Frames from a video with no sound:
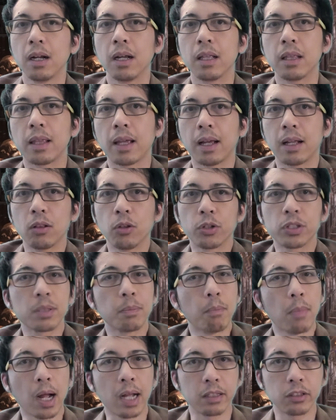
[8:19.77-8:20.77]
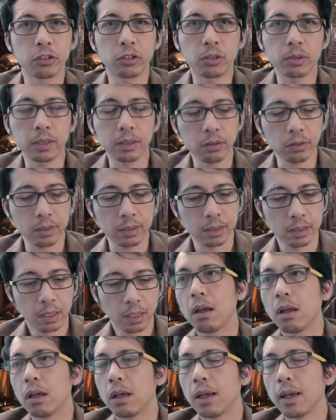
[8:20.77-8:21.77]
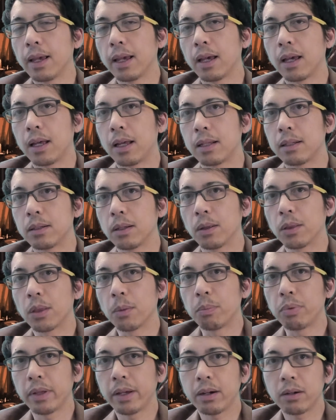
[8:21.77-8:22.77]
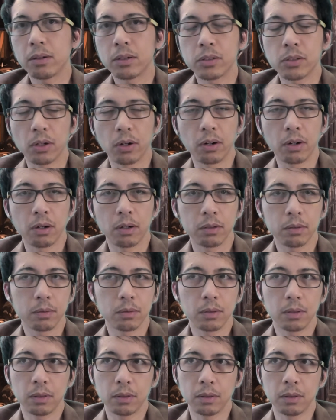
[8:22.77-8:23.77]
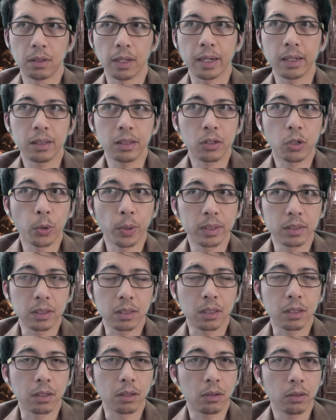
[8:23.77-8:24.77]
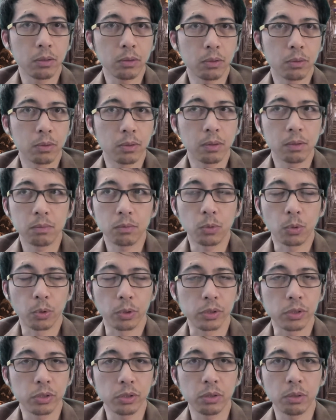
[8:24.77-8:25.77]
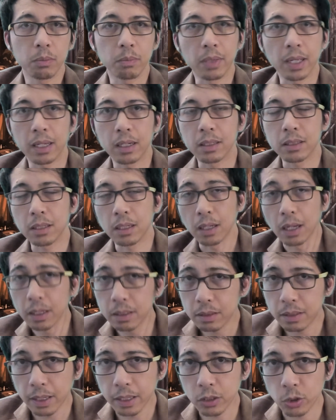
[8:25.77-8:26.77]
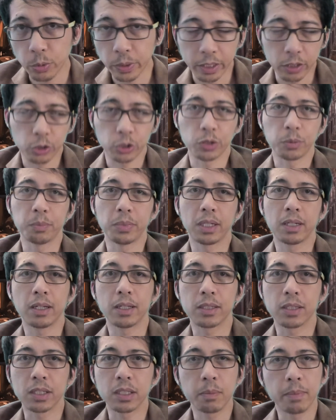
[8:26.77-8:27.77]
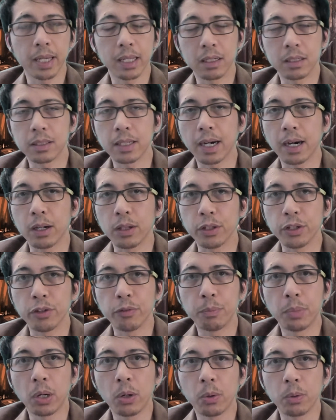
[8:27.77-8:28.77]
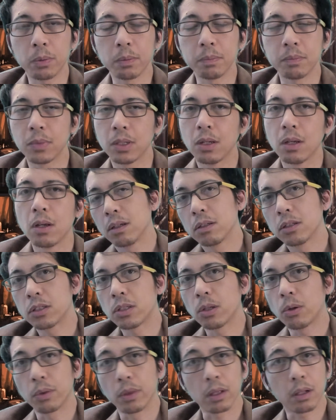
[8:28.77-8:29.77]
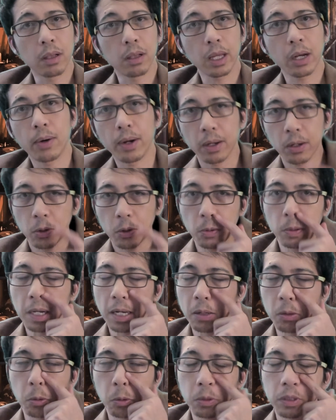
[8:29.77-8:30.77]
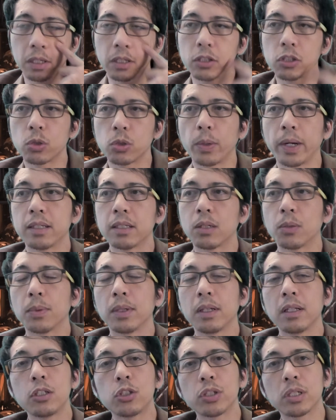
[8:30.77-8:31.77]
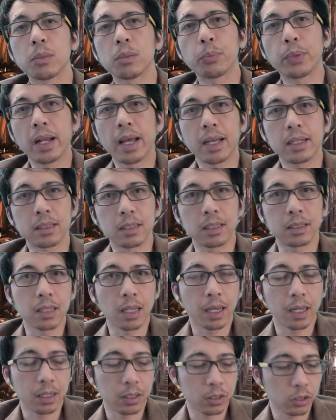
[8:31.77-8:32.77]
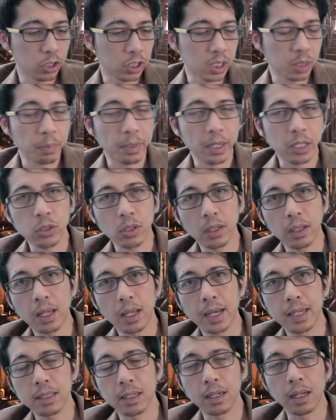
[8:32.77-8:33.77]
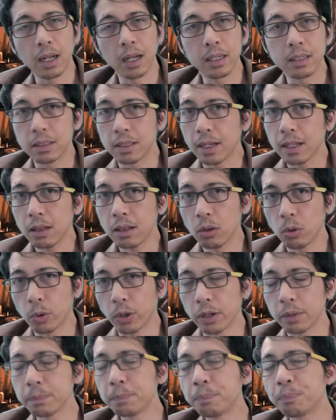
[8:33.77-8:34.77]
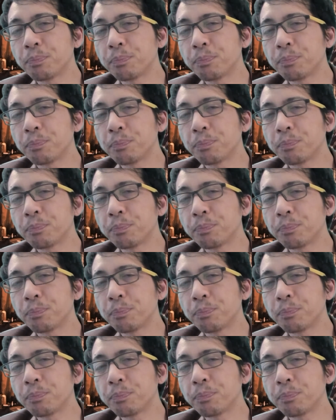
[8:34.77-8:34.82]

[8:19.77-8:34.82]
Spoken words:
that looks monstrous. And the players are likely going to conclude or assume that it's an undead creature because it's made entirely of bone. So the cleric, who not only is trained in religion but has decided to specialize in undead lore